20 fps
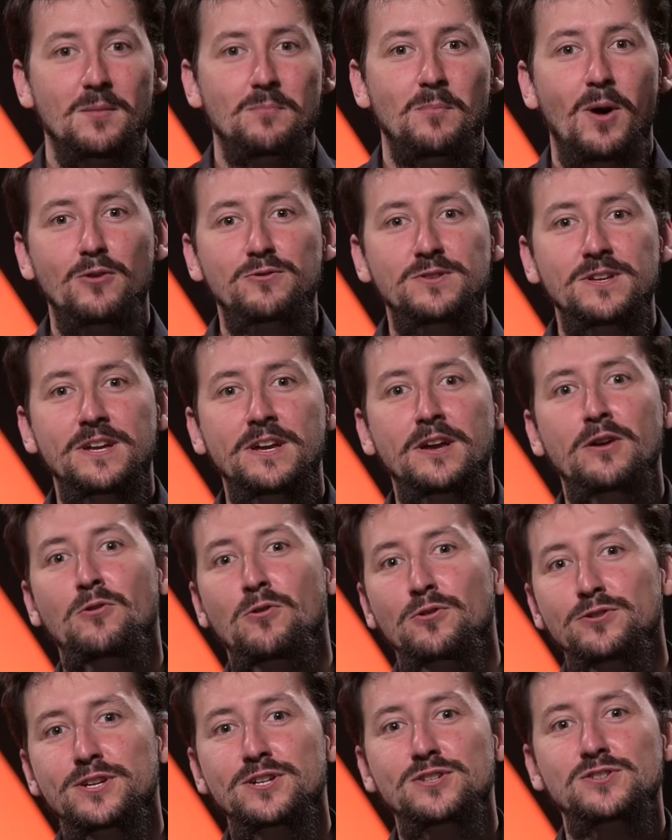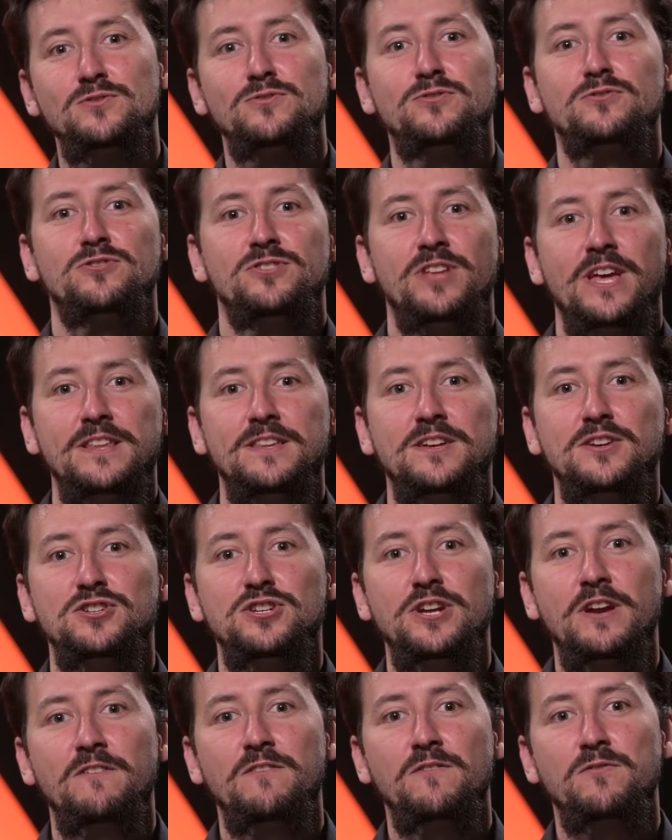Mounting encoders on rotating
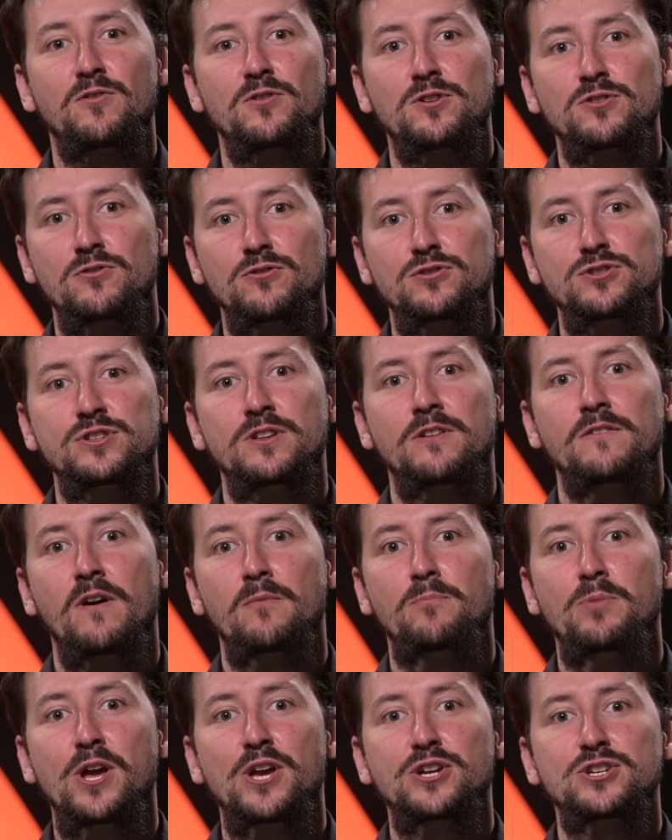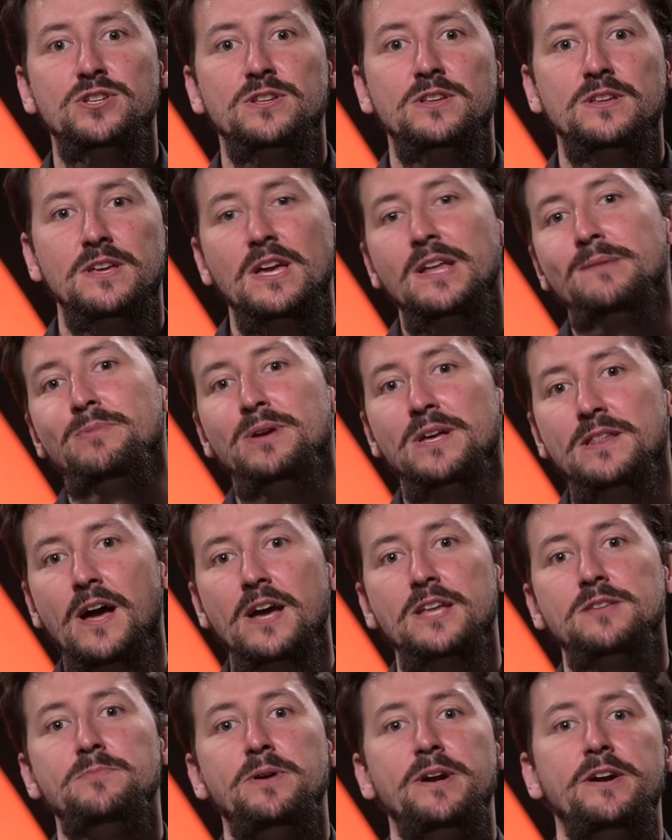shafts for torsion and vibration can be a
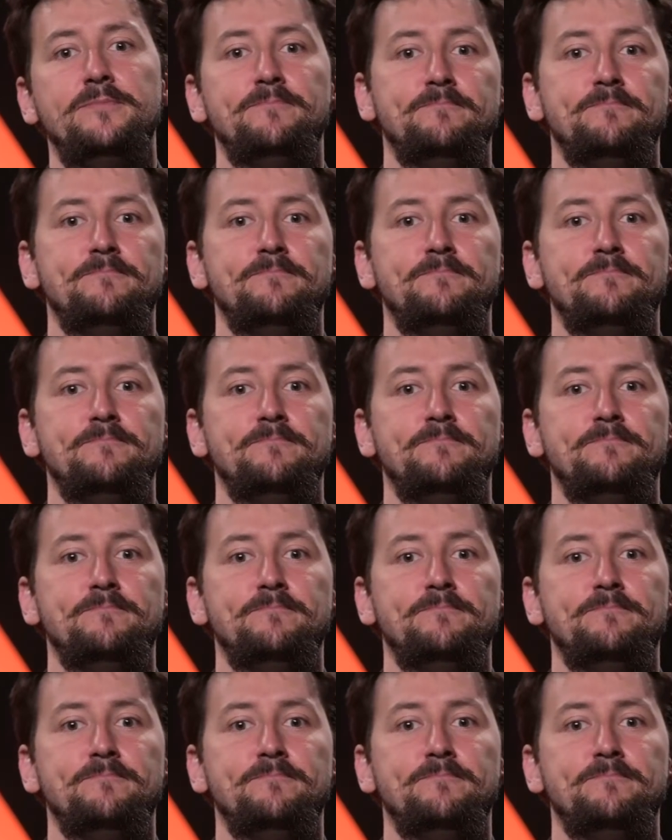nightmare.